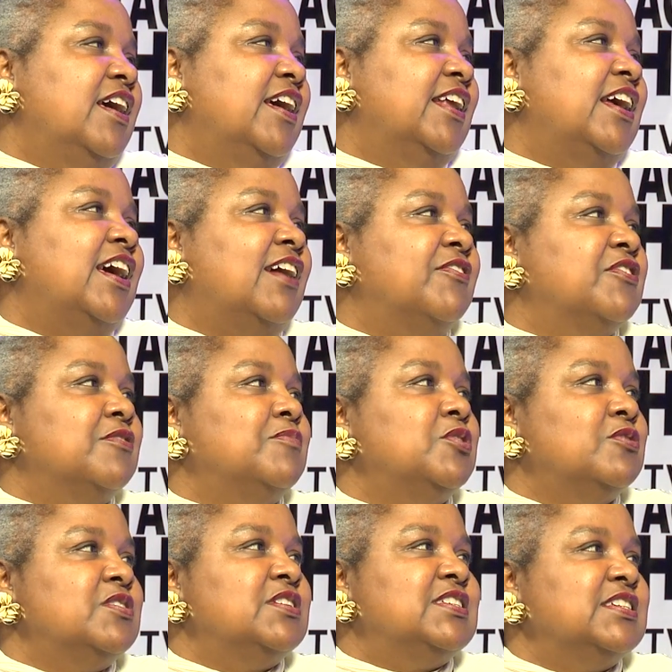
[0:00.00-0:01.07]
and have
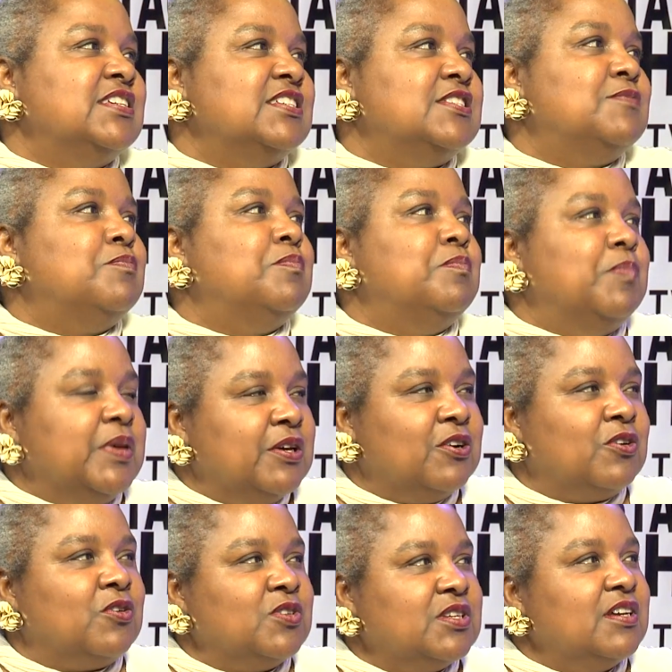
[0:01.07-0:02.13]
communities
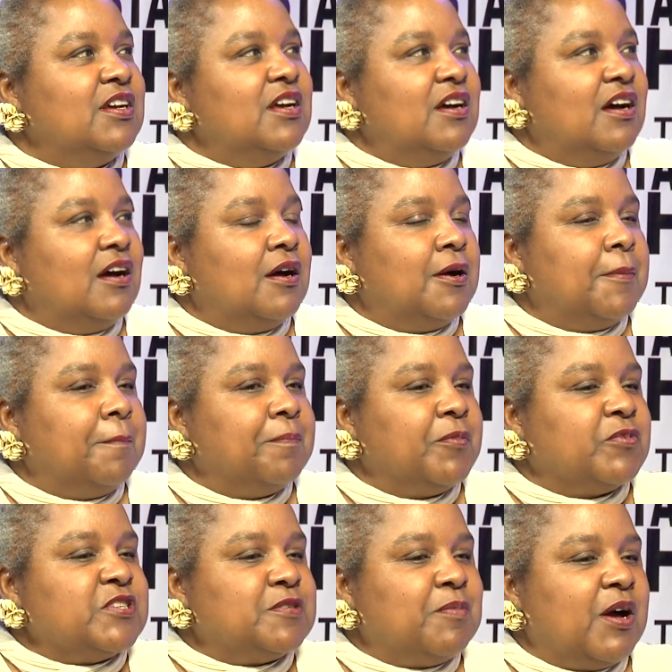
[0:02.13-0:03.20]
build
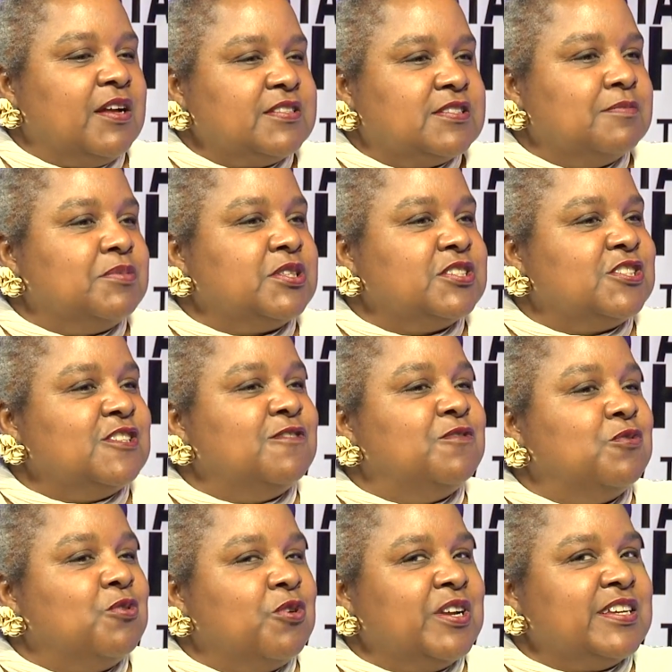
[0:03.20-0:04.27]
responsibility
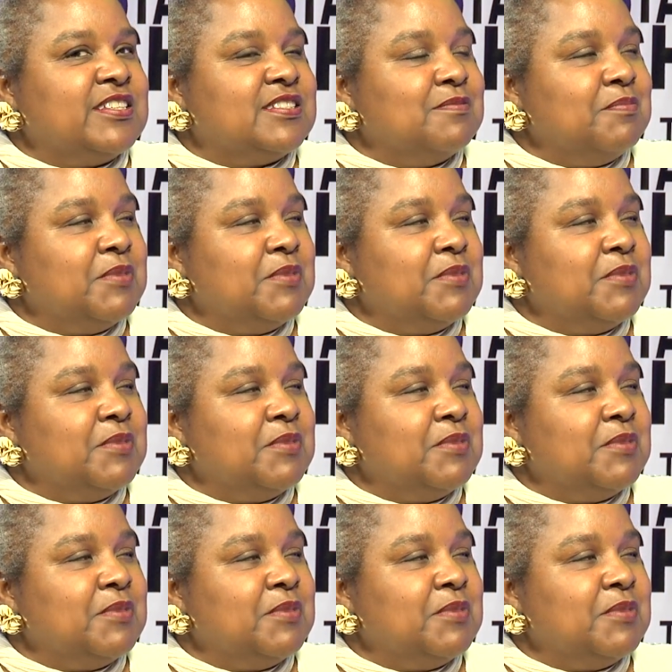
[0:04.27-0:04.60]
for its